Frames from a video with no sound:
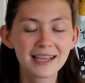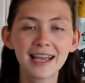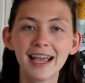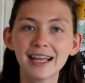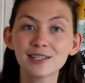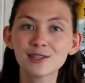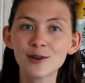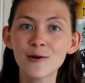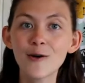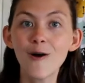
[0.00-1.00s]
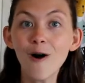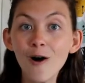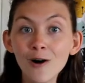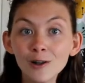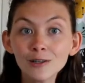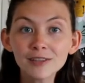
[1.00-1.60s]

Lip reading: And so all of